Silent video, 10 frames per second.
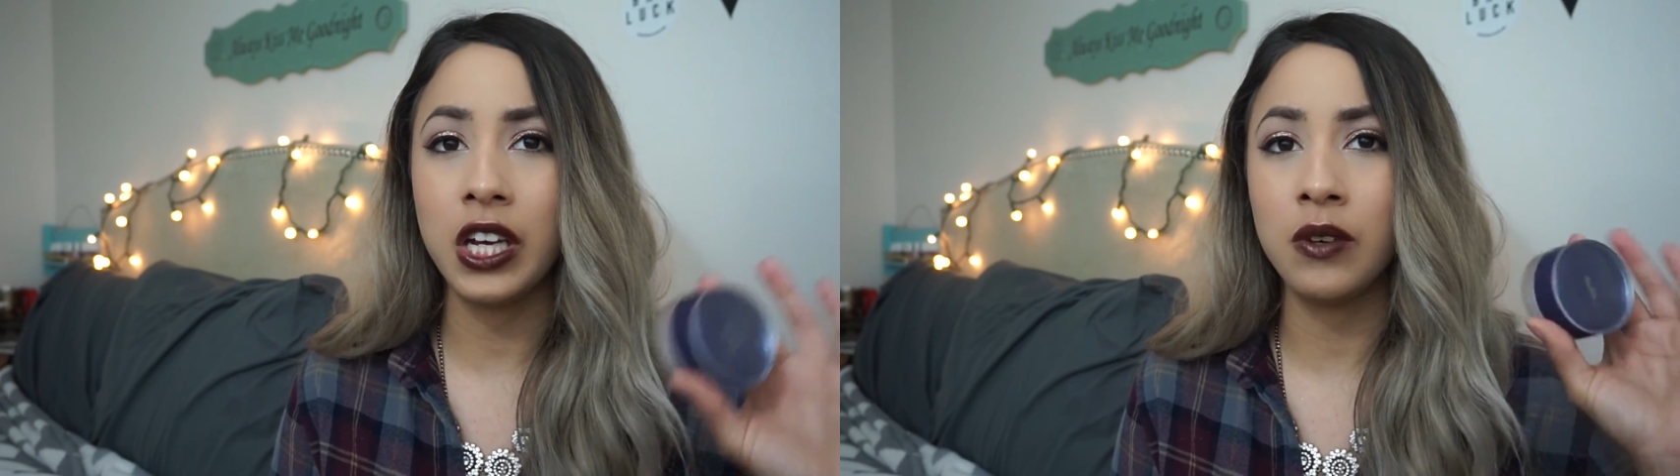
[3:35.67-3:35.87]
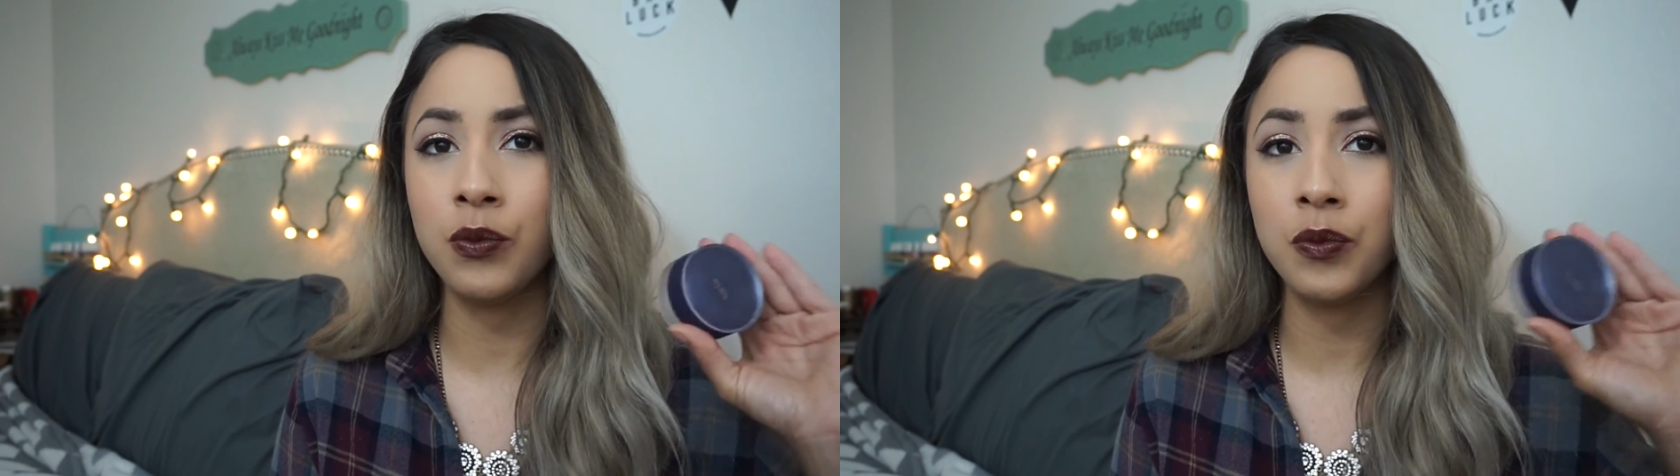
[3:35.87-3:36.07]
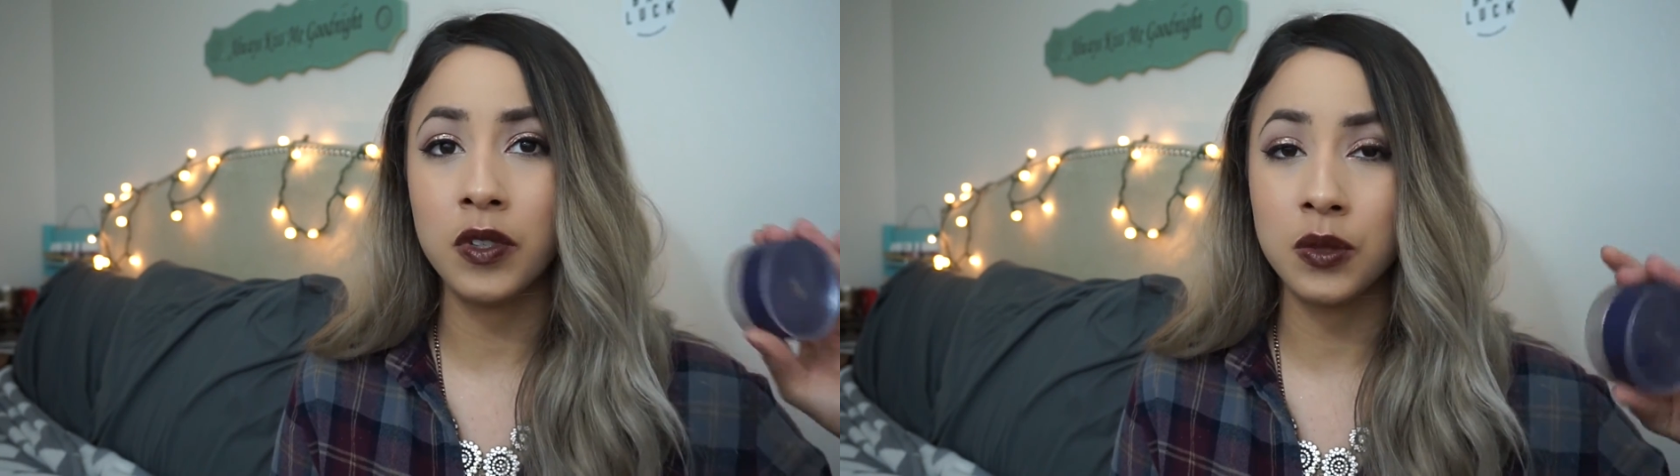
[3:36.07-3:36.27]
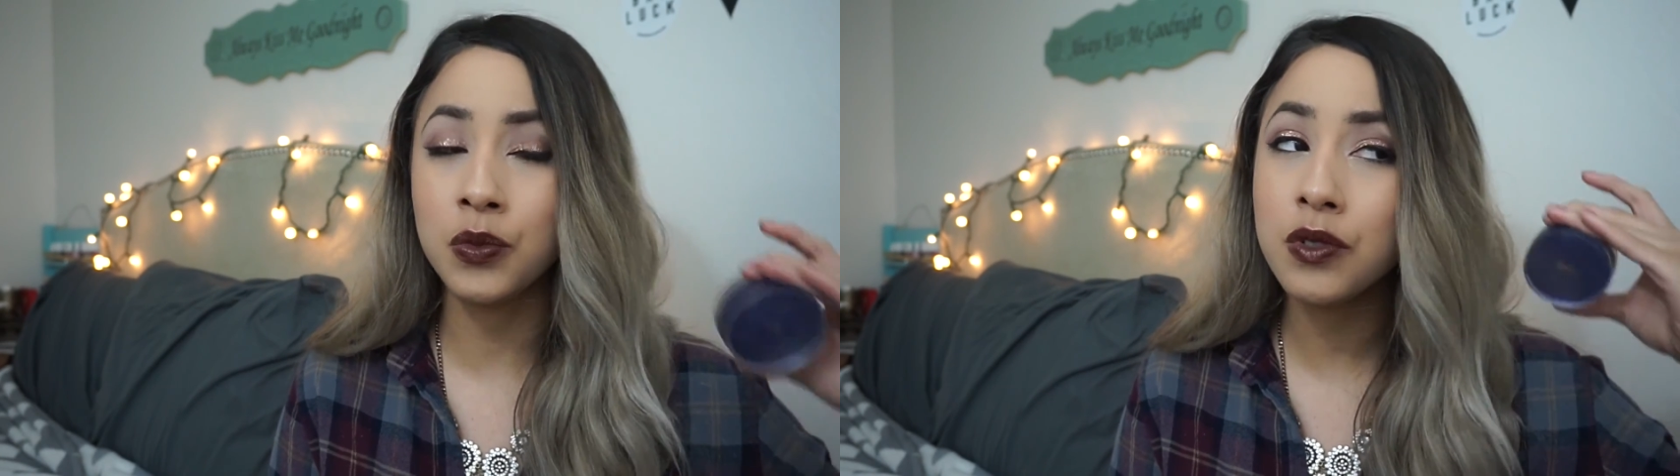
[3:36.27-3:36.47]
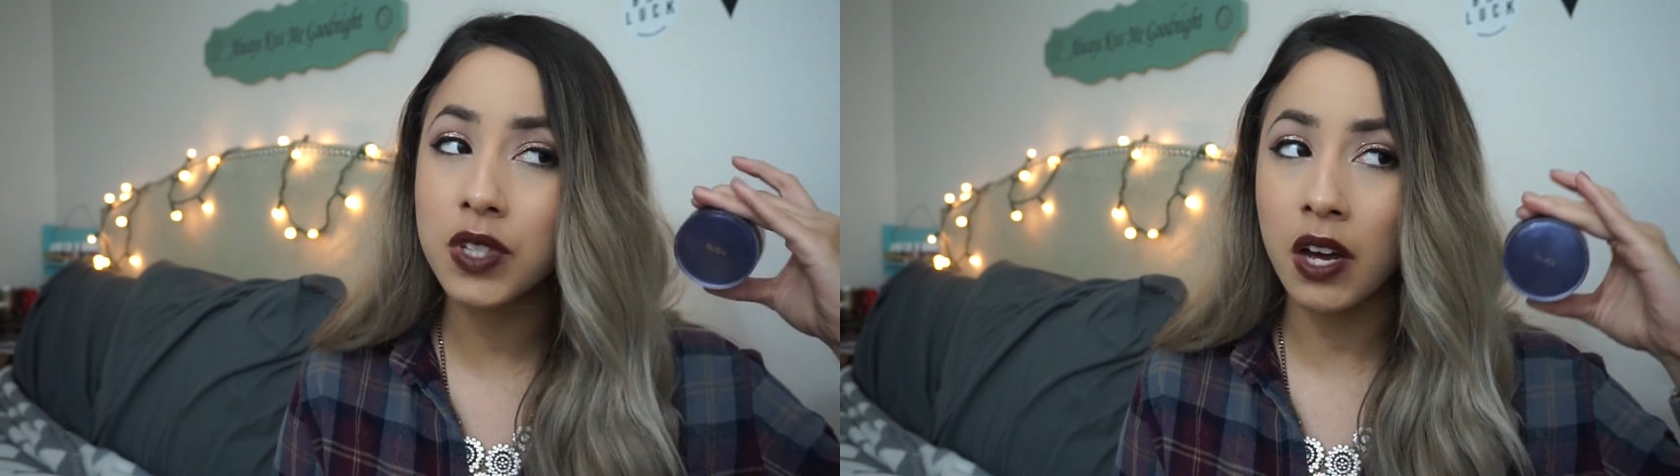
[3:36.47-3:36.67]
It
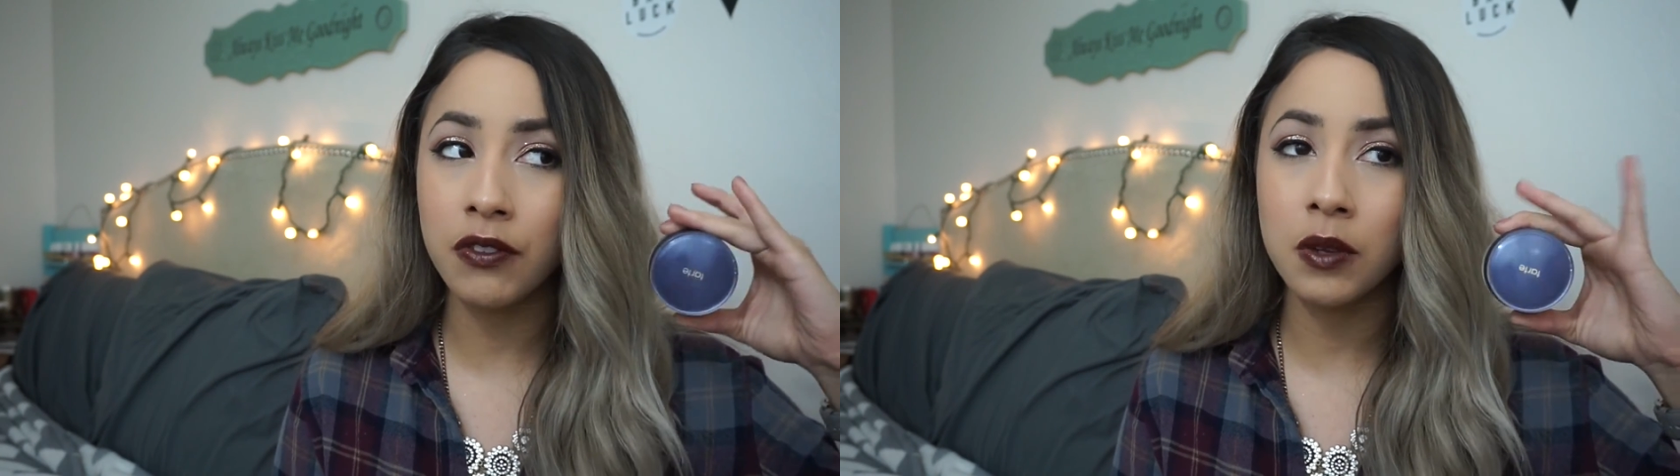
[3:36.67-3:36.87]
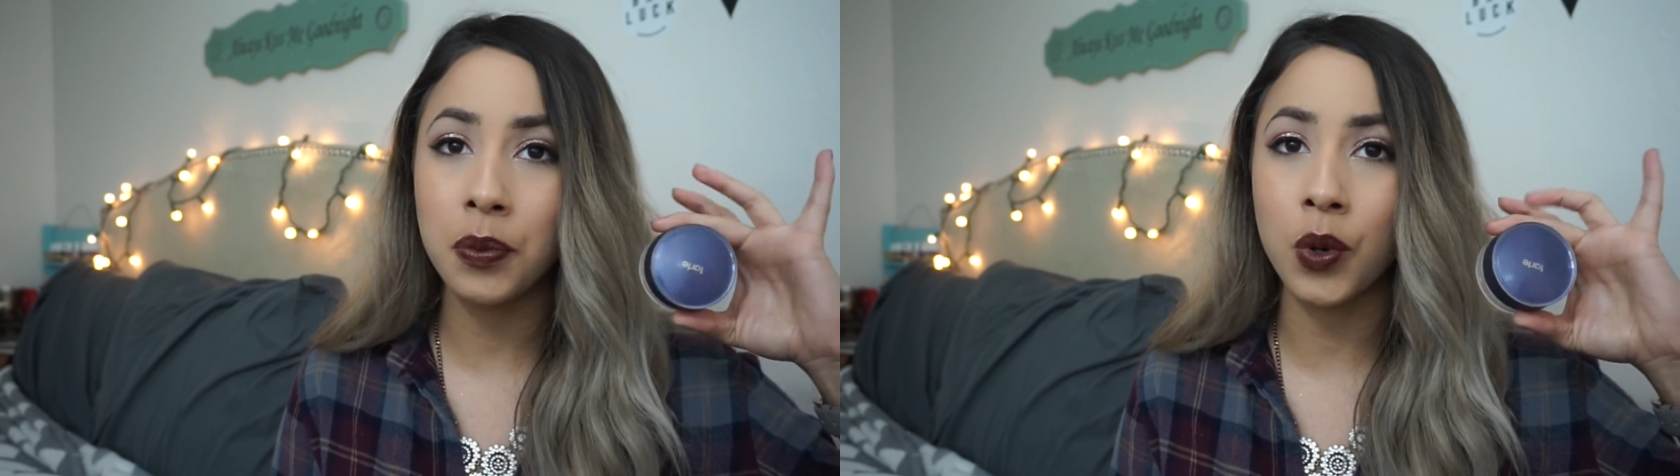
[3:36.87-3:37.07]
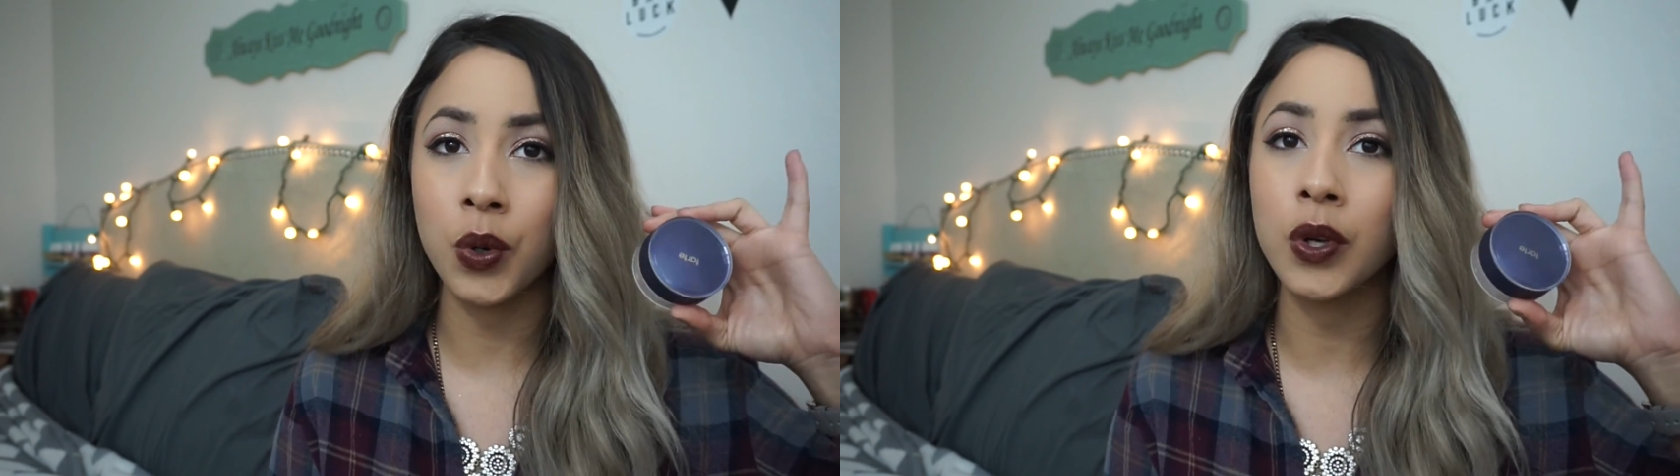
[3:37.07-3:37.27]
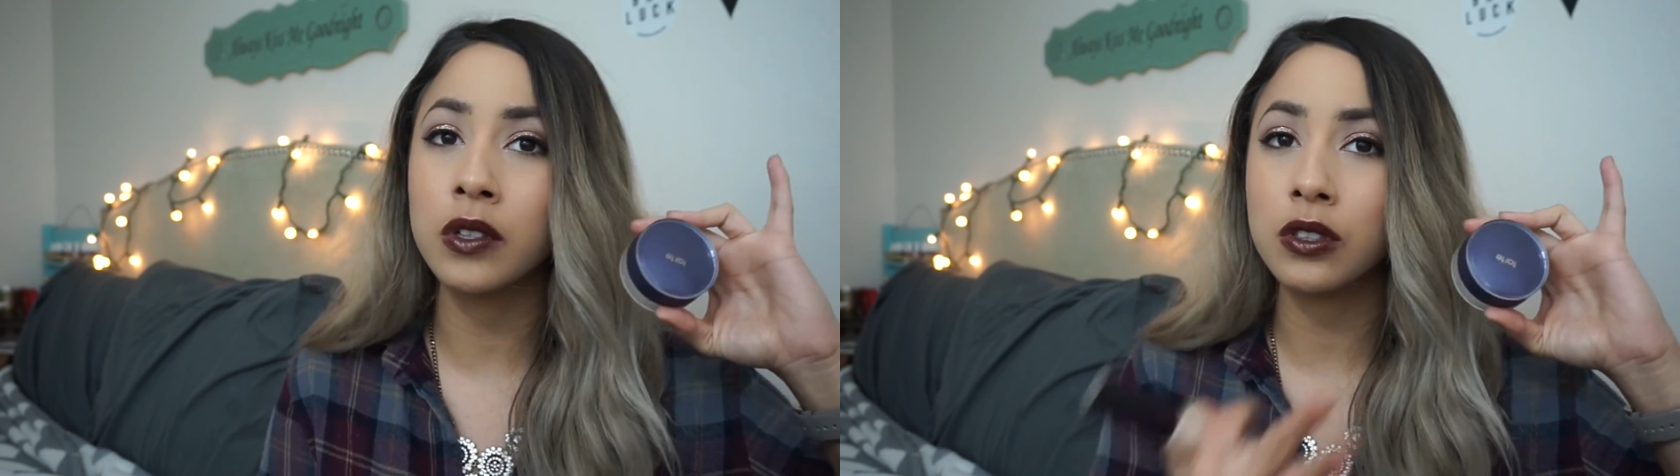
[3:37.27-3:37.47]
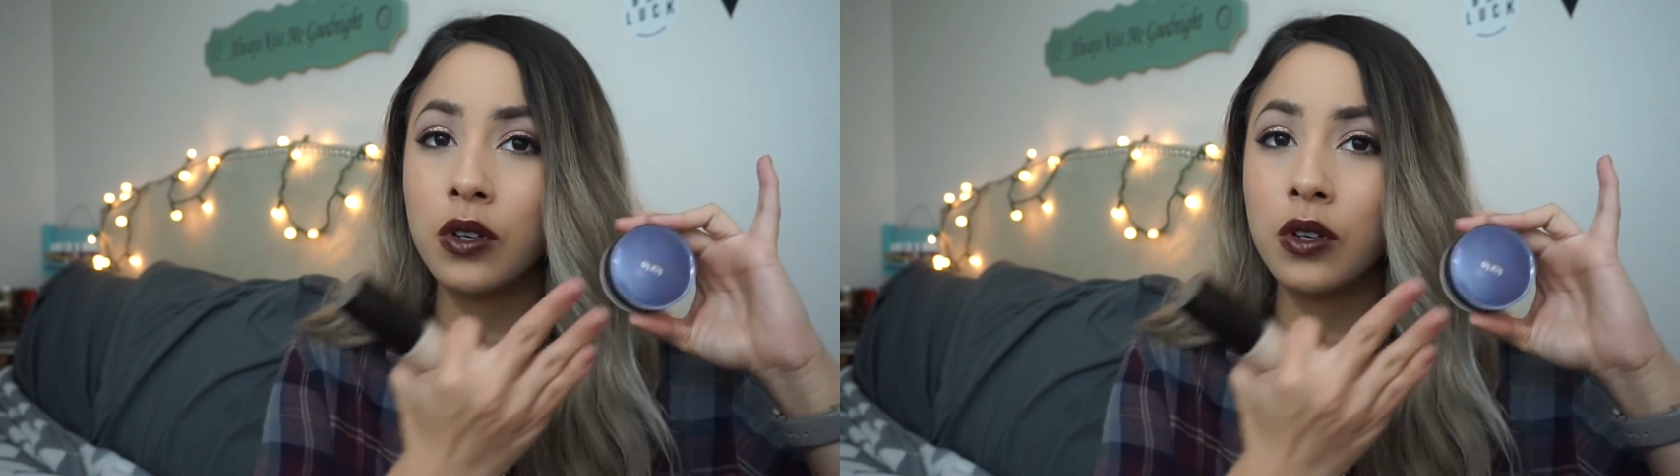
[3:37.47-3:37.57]
smooths off the pores,